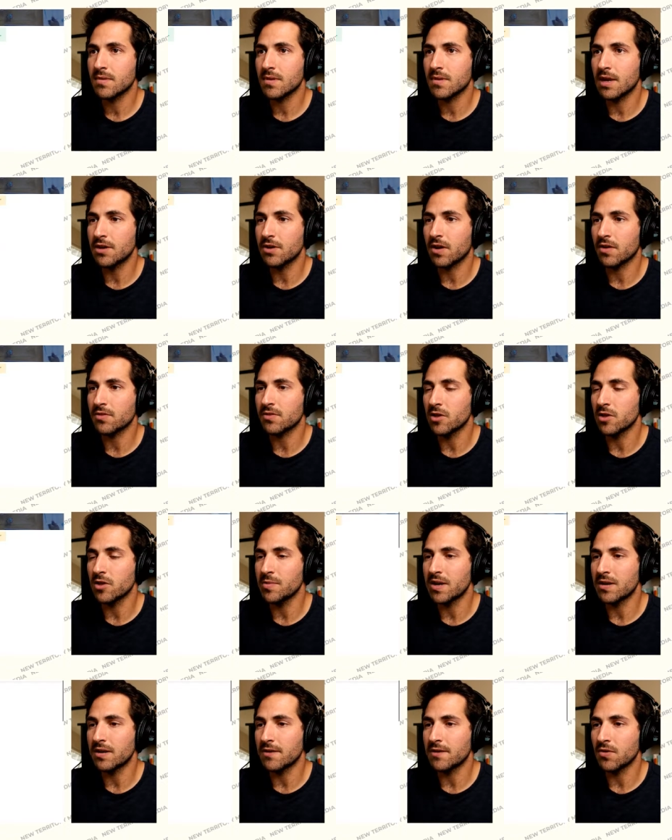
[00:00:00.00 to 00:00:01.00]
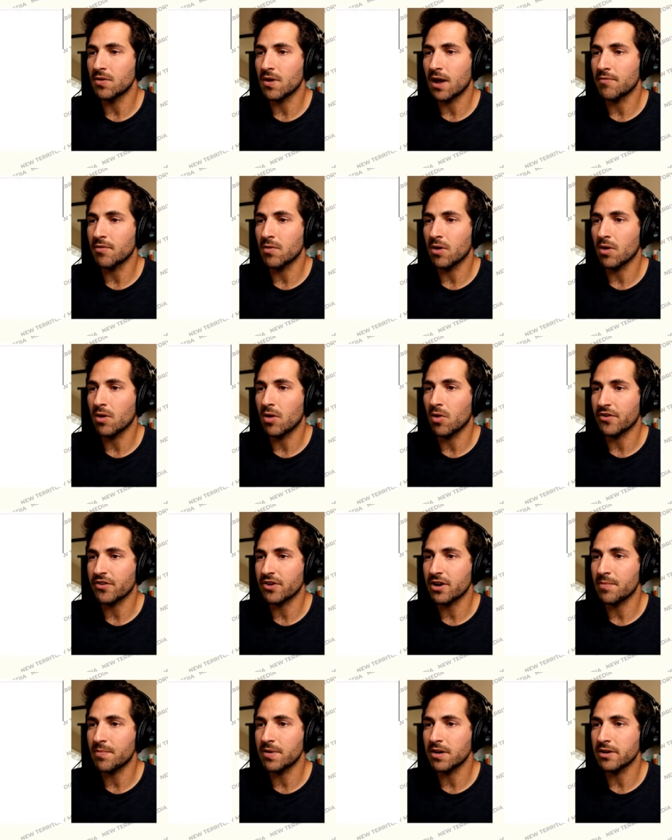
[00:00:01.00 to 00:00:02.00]
you can also limit it, if you have a large
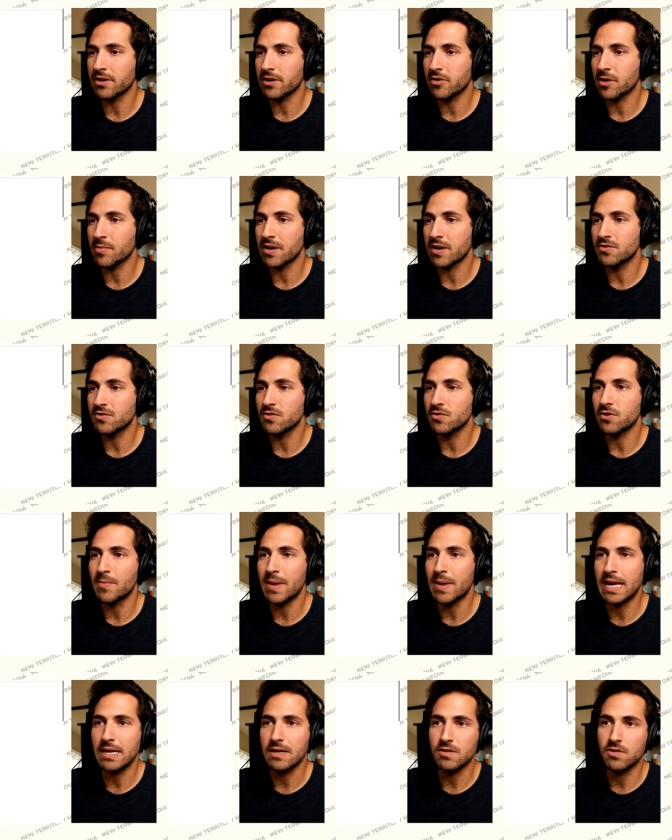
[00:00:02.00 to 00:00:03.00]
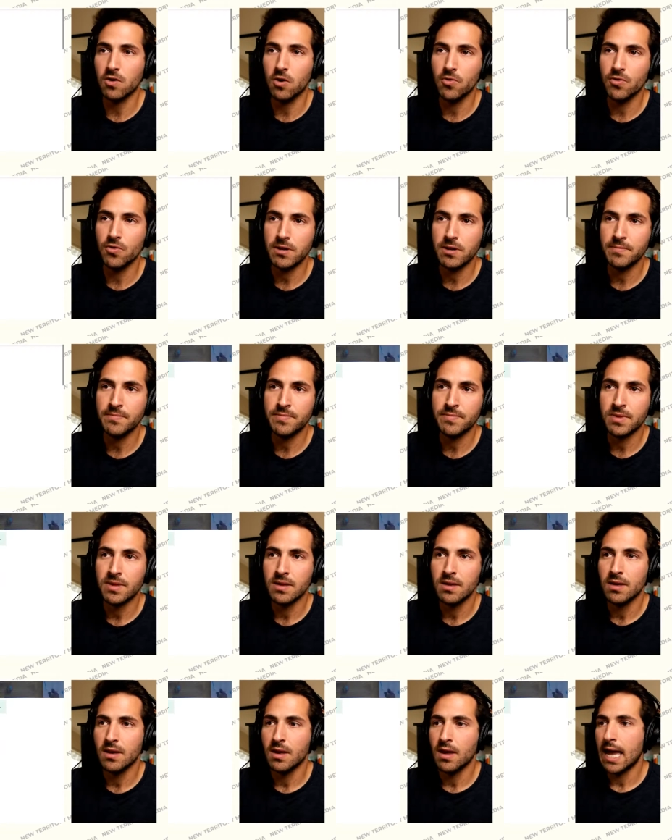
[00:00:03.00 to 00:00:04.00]
company, you can limit it to domains only.
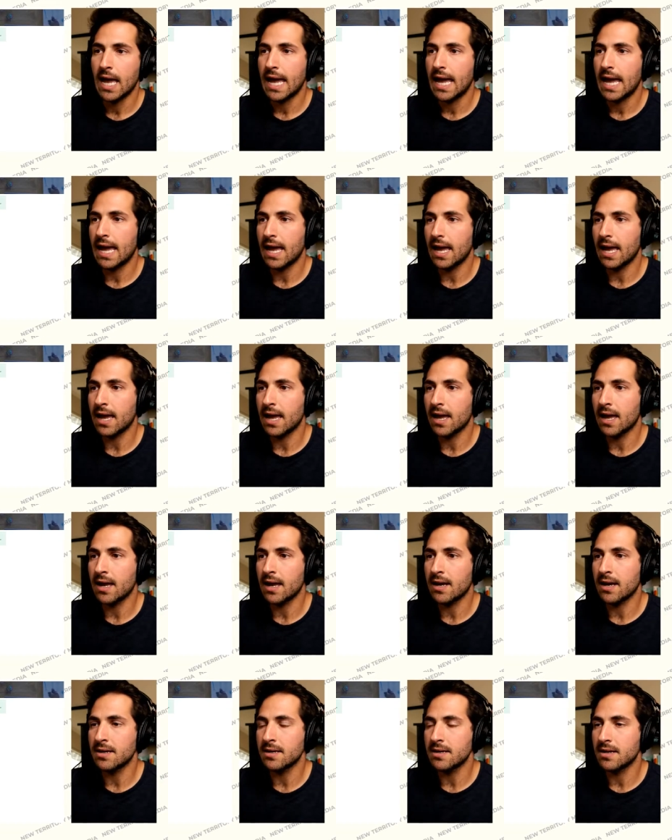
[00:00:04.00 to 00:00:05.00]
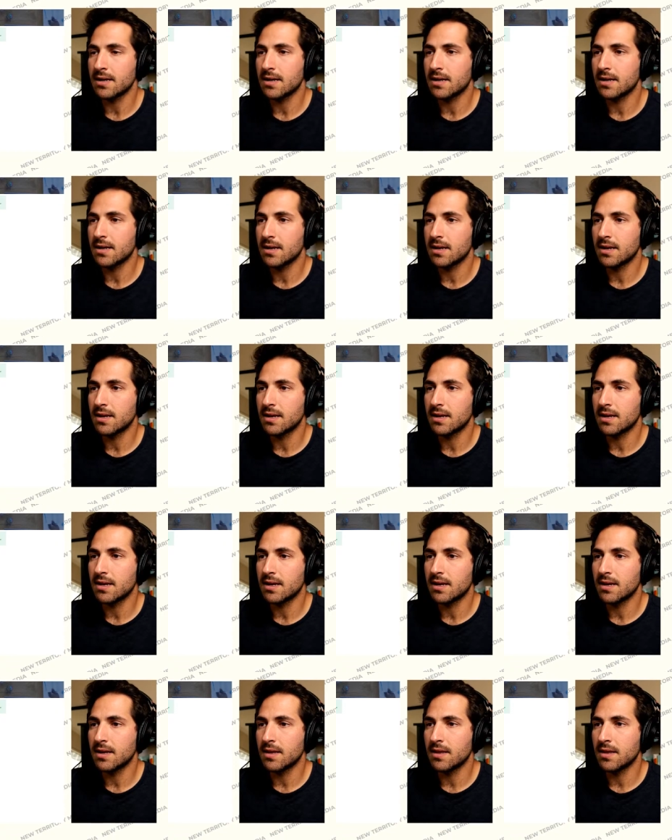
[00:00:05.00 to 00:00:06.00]
And
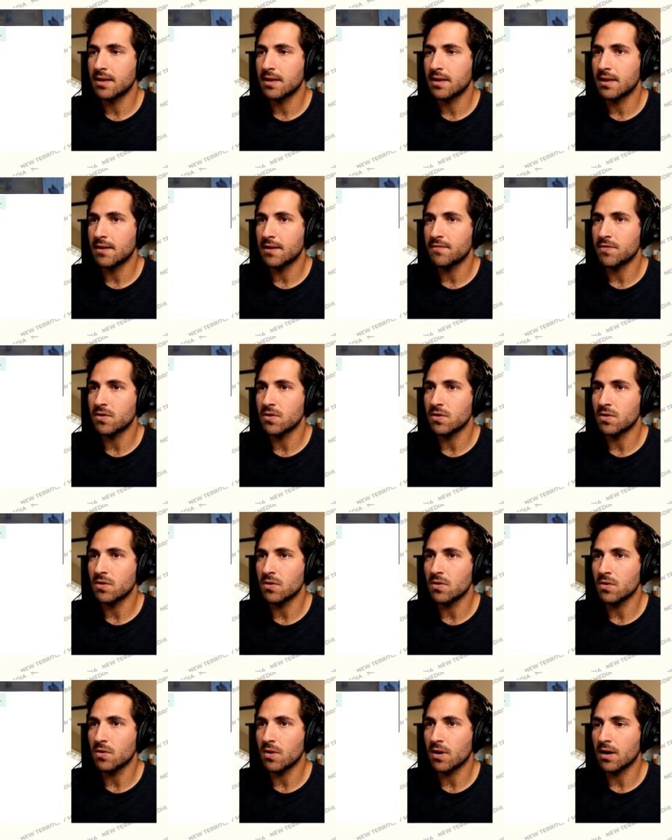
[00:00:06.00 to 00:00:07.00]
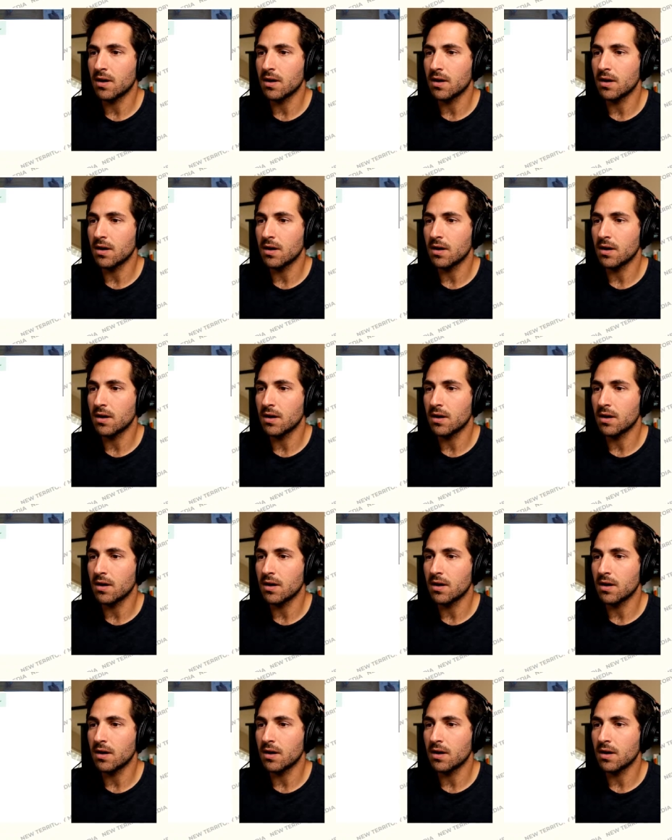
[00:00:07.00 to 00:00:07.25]
if you